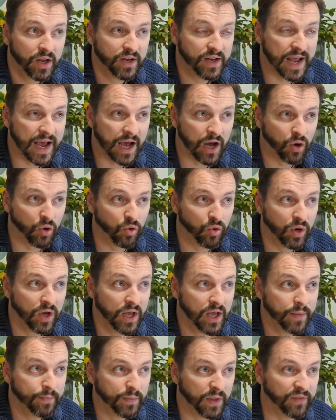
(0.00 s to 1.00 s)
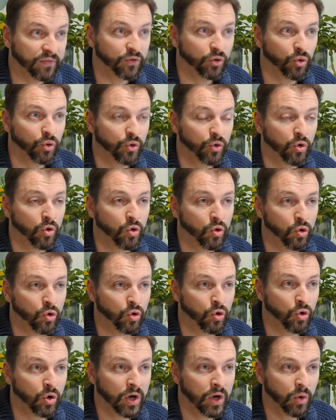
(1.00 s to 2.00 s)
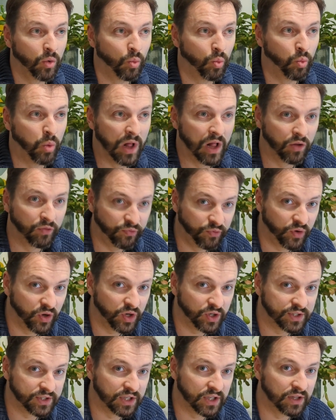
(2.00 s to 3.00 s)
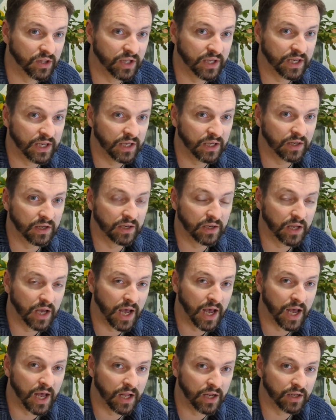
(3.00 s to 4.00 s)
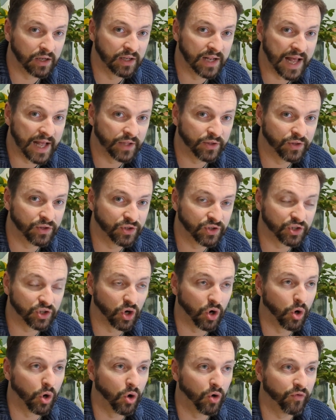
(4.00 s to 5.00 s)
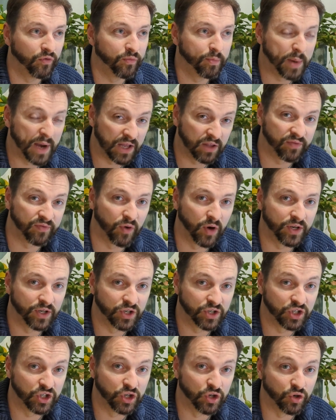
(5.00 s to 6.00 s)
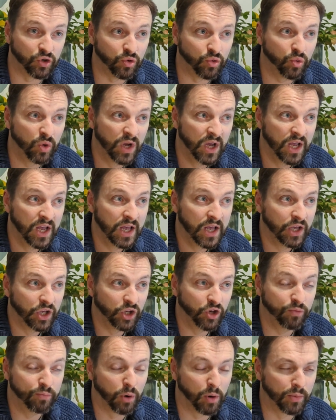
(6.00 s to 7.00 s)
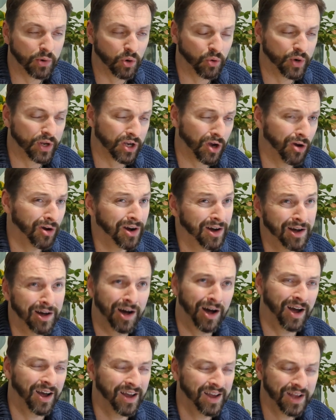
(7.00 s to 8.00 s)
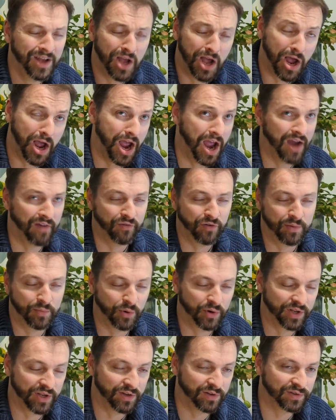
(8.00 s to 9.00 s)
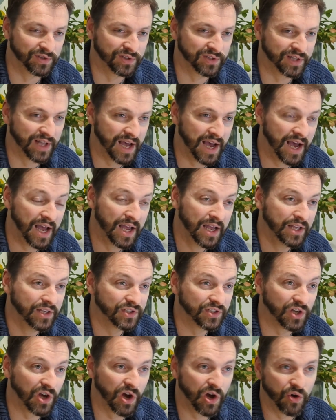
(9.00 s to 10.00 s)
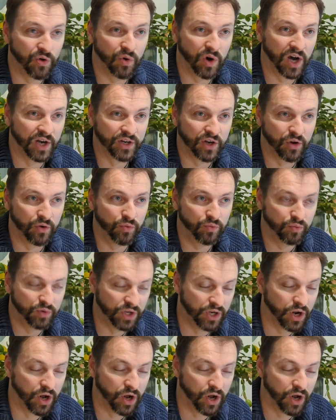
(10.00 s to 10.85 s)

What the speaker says: Now, if you're well versed in the lands of Pathfinder 2, you probably already go, everybody uses that, so I don't,